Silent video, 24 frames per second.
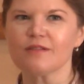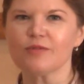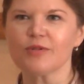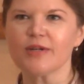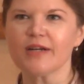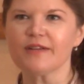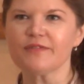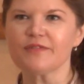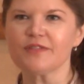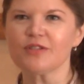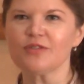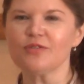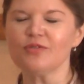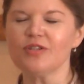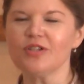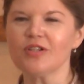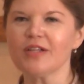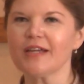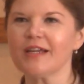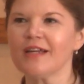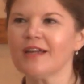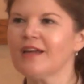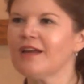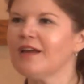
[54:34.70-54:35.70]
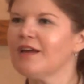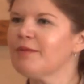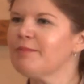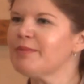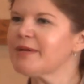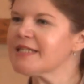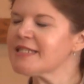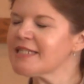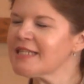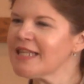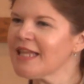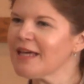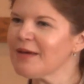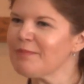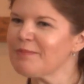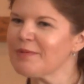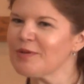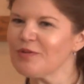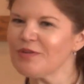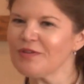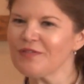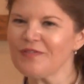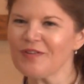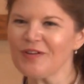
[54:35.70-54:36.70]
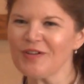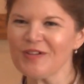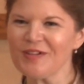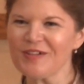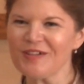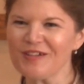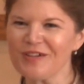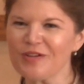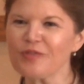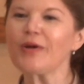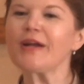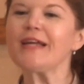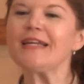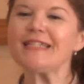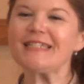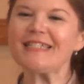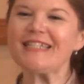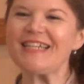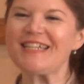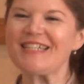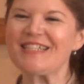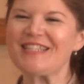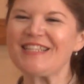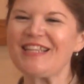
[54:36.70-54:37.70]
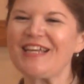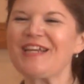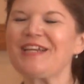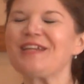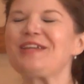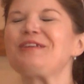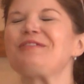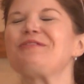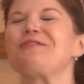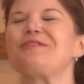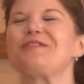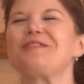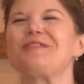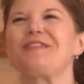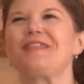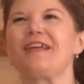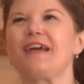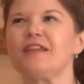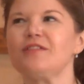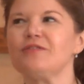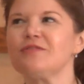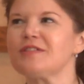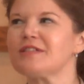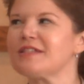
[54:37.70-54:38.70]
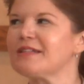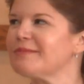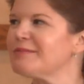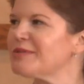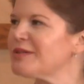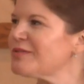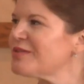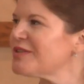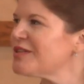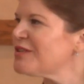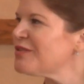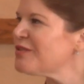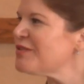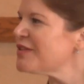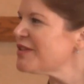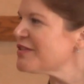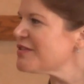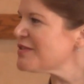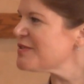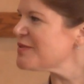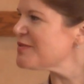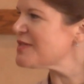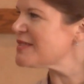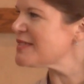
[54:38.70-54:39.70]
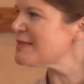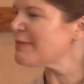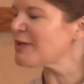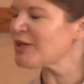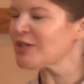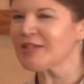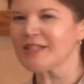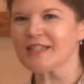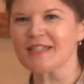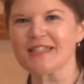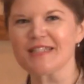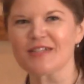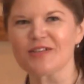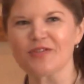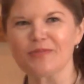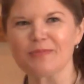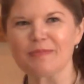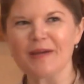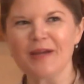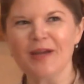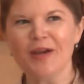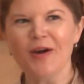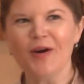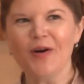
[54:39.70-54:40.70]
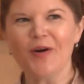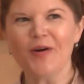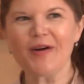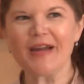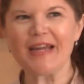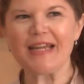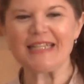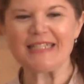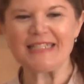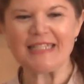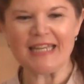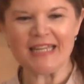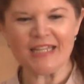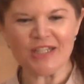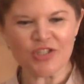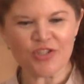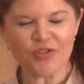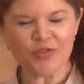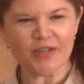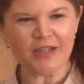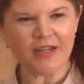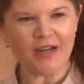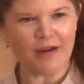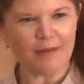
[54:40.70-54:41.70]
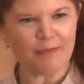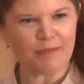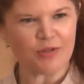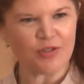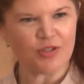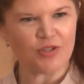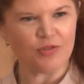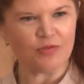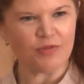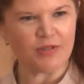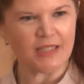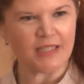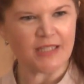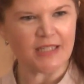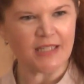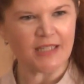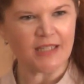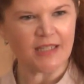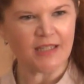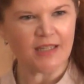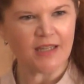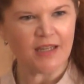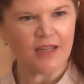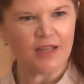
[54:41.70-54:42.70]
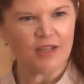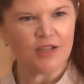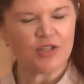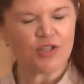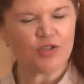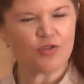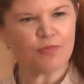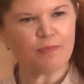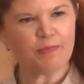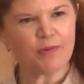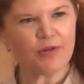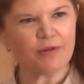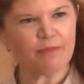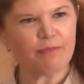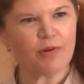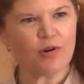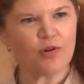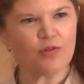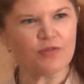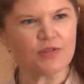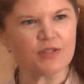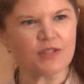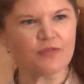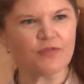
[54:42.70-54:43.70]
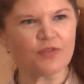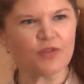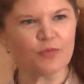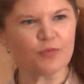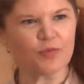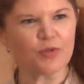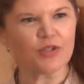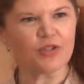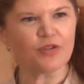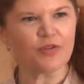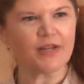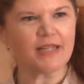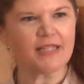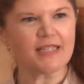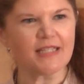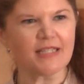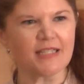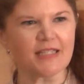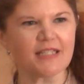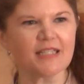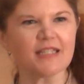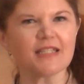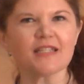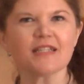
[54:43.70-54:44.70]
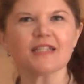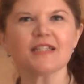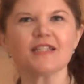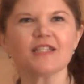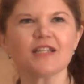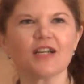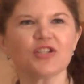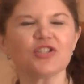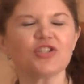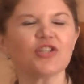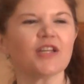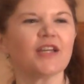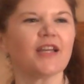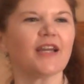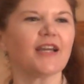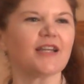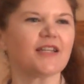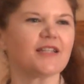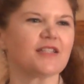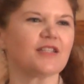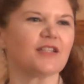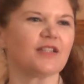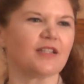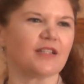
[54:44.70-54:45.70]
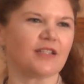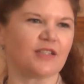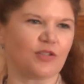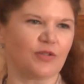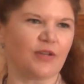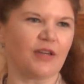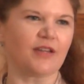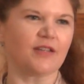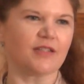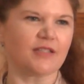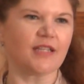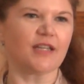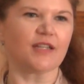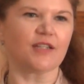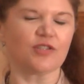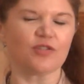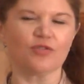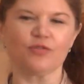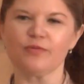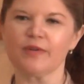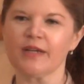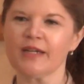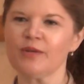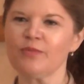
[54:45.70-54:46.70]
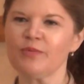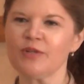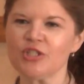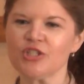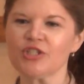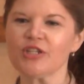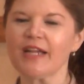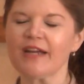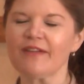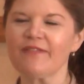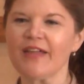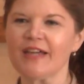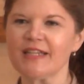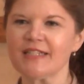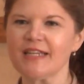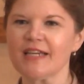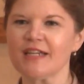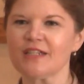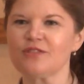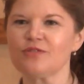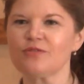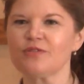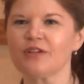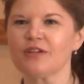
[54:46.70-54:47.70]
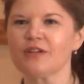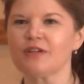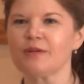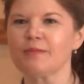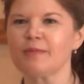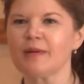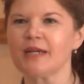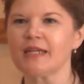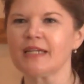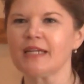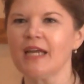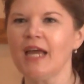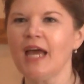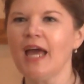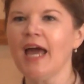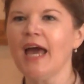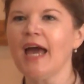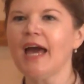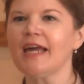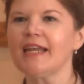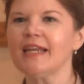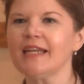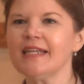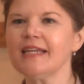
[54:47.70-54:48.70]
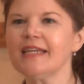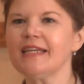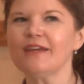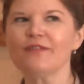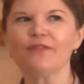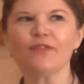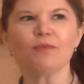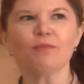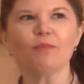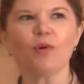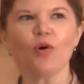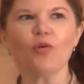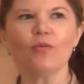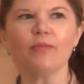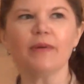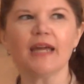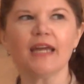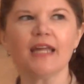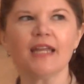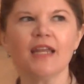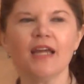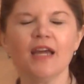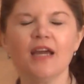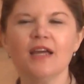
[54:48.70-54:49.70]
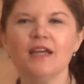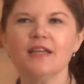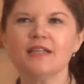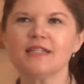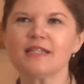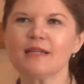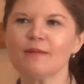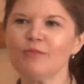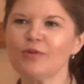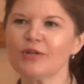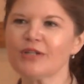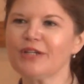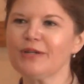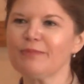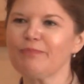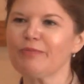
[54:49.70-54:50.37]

We'll have to Google it. But isn't that beautiful? Crisis, thank you. I knew someone would Scarlet Okay, danger and opportunity superimposed for the word crisis. This is such an excellent ta tattoo, right? We should have that tattooed on our body. At any given moment, someone